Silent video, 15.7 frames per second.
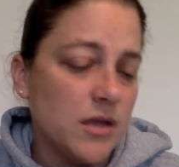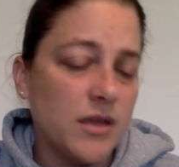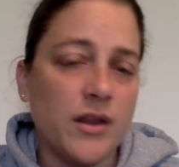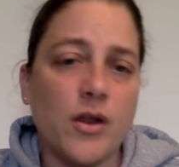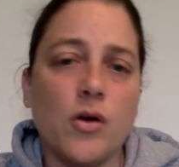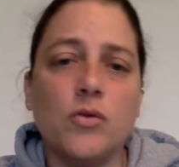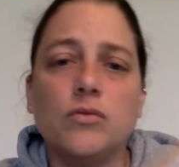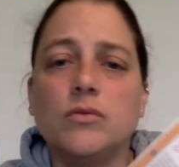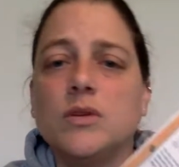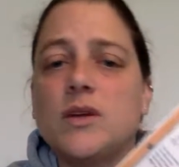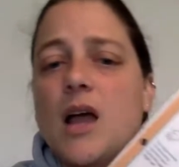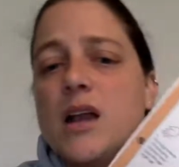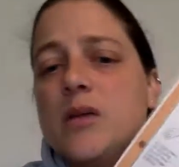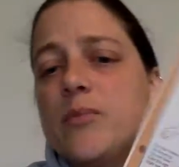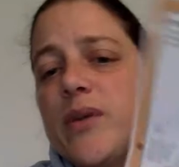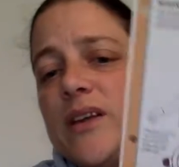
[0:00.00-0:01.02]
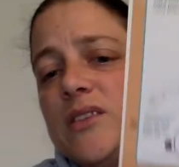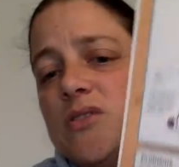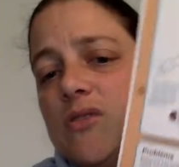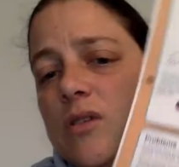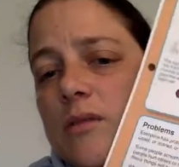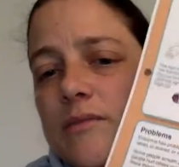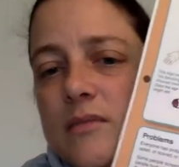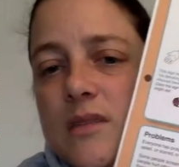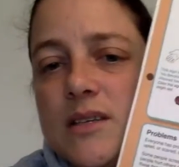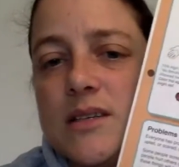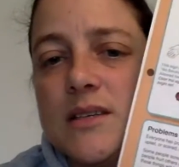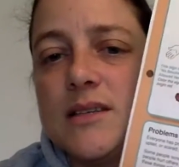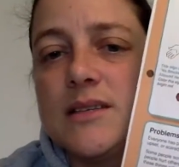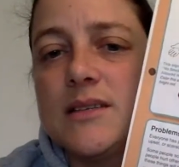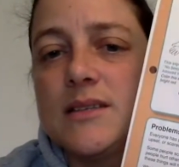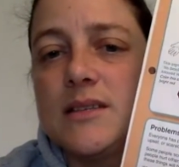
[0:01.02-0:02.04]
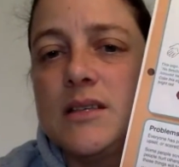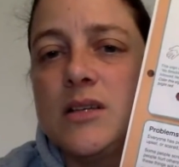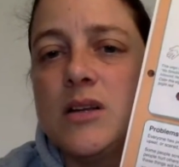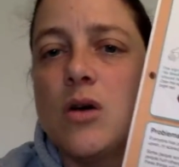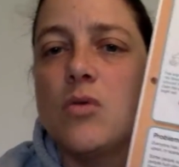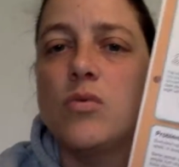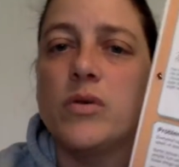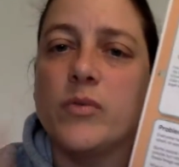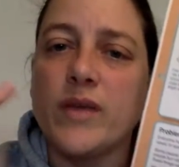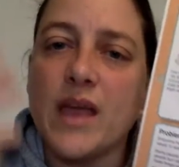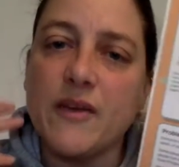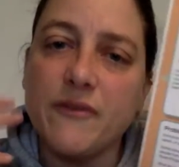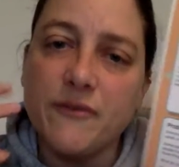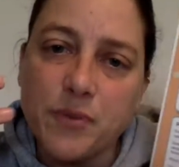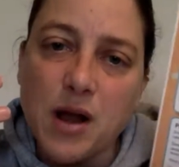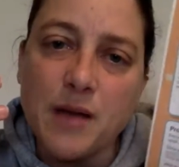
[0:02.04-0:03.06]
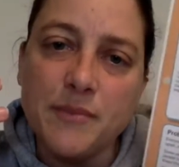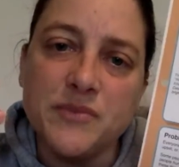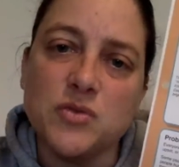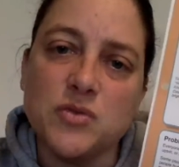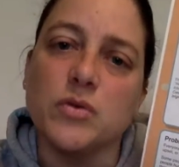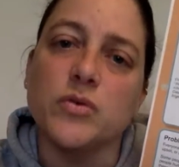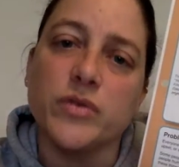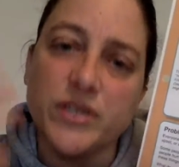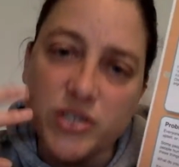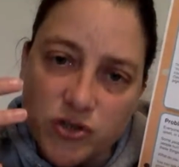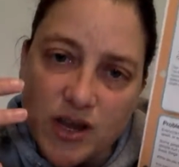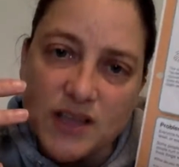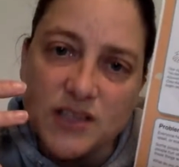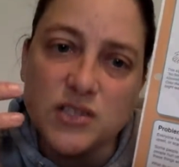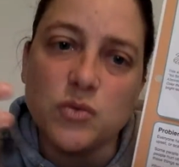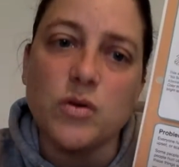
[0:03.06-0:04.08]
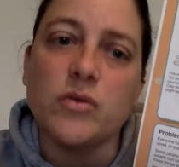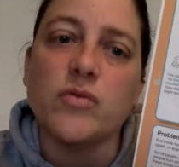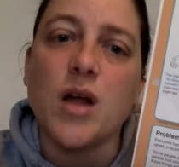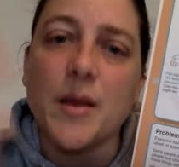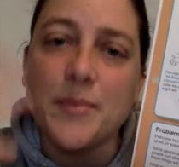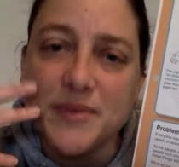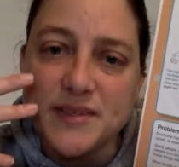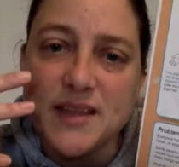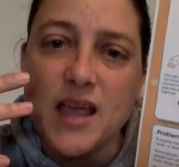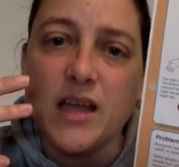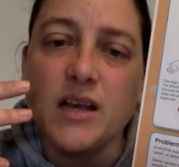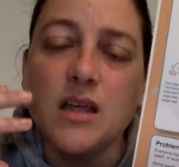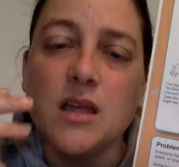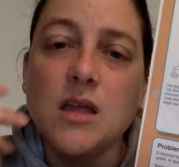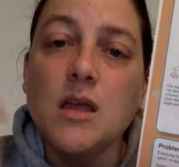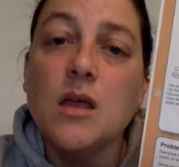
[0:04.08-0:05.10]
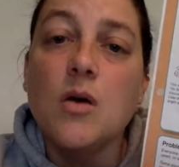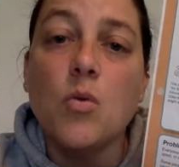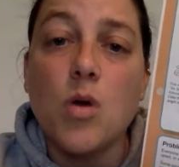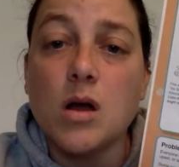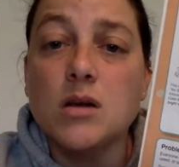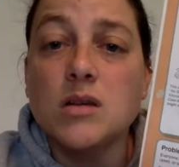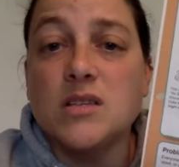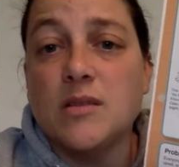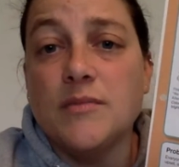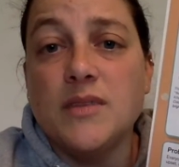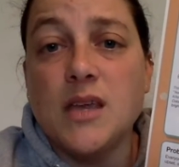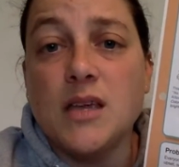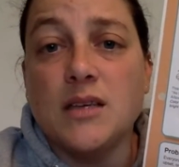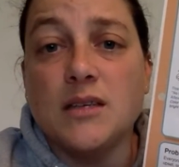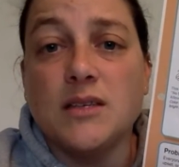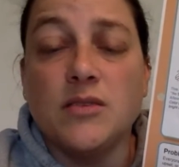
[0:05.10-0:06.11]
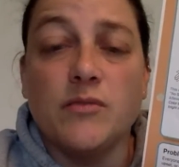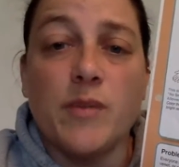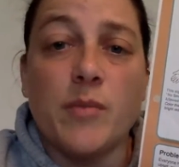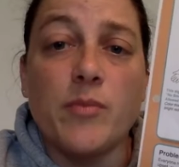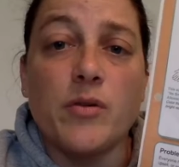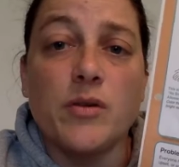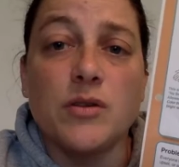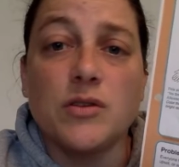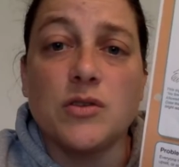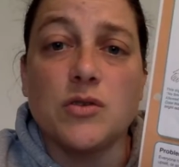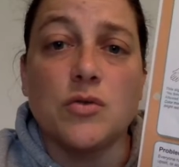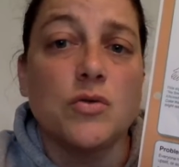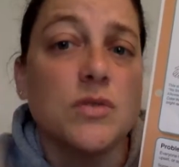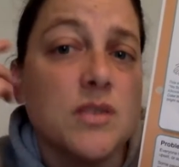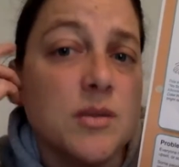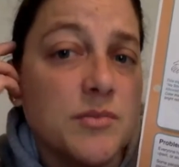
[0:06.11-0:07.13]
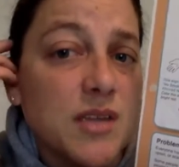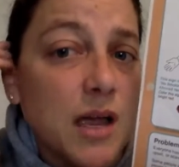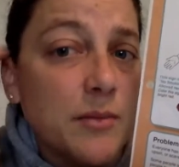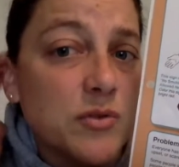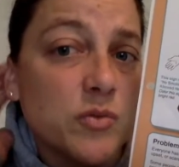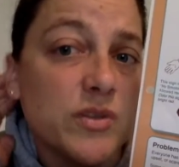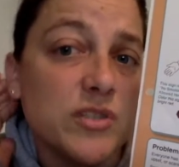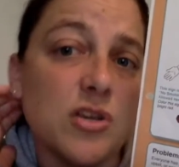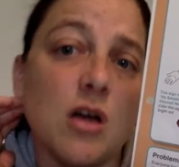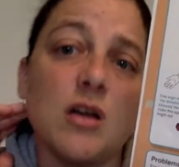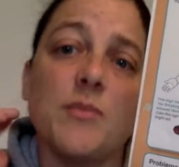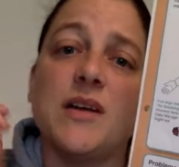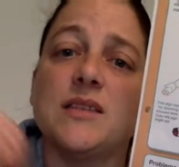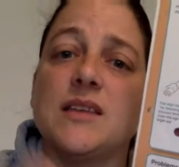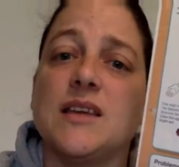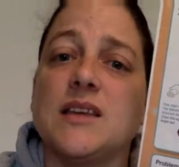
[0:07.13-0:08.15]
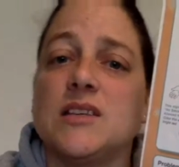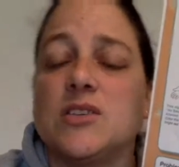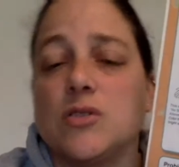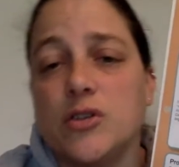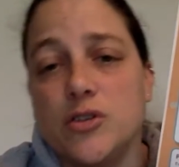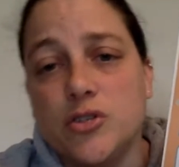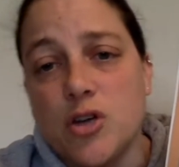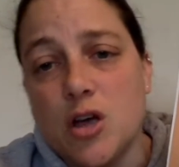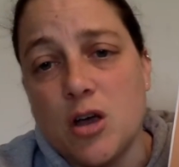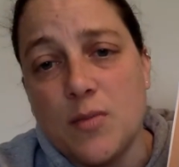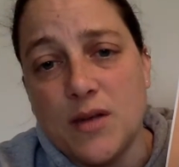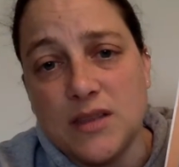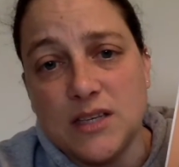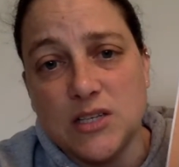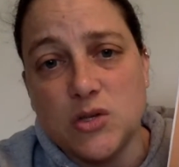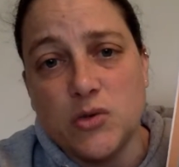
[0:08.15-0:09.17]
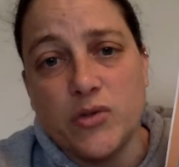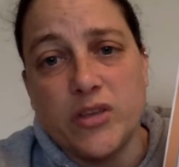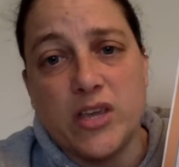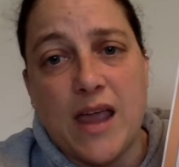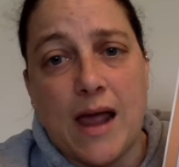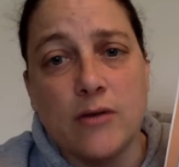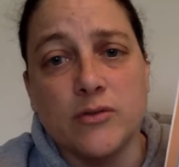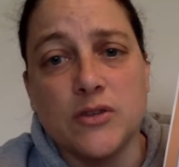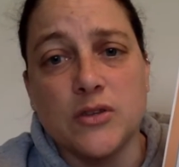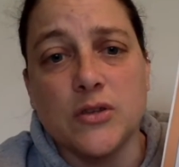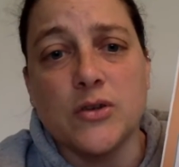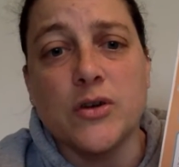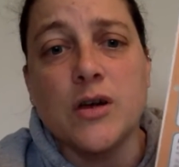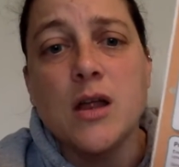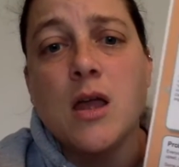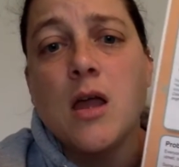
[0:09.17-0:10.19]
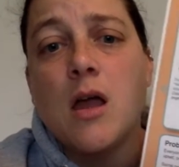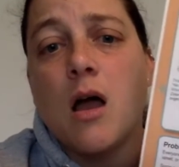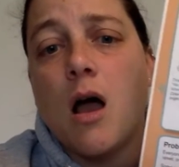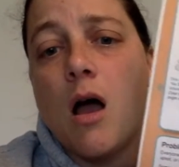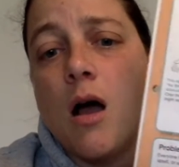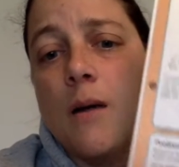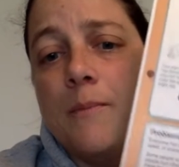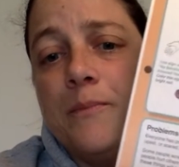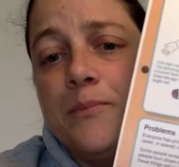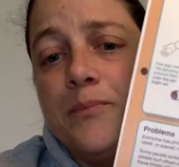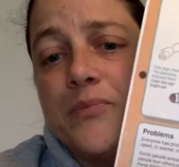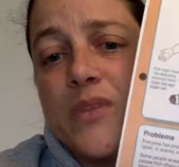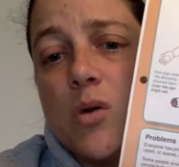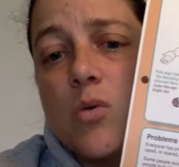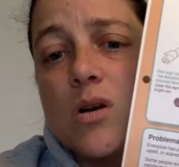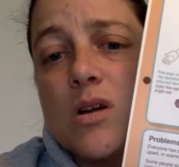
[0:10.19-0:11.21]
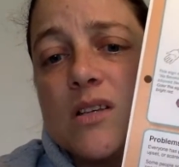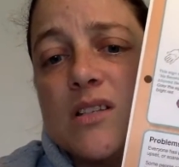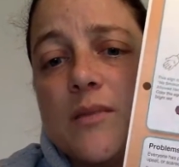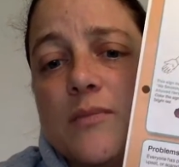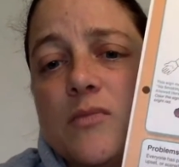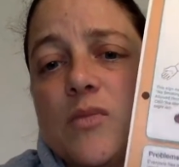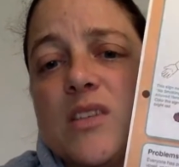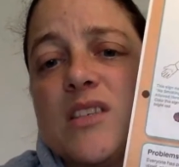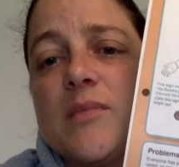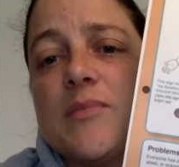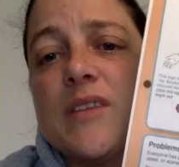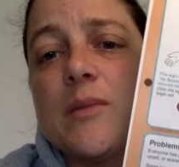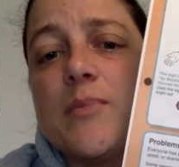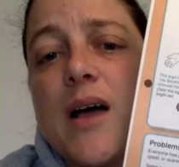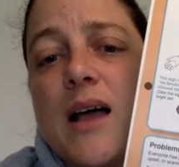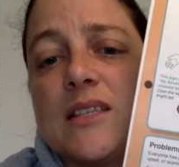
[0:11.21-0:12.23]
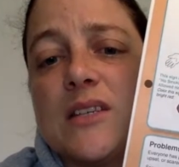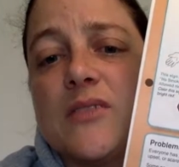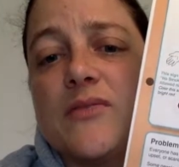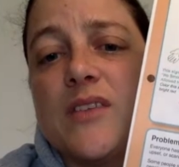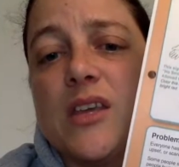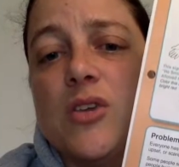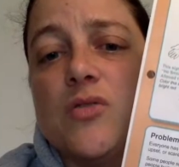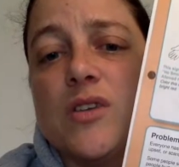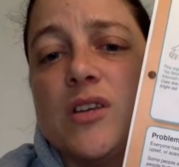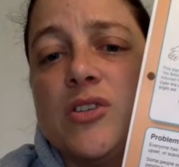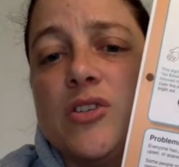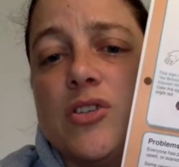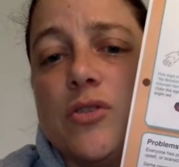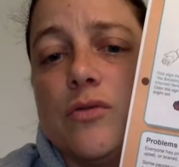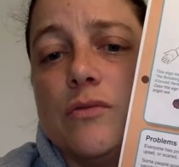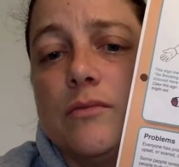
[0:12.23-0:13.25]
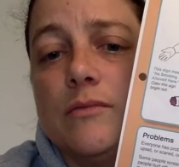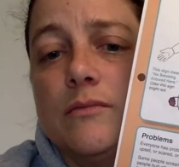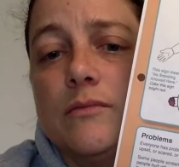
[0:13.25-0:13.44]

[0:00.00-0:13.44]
You know, kind of brainstorm. This is, you know, when we have problems, when we're stressed, when we're upset. What are some things? You remember in school sometimes we talk about this or you talk about this with a counselor um, what are some what's something positive that you can do?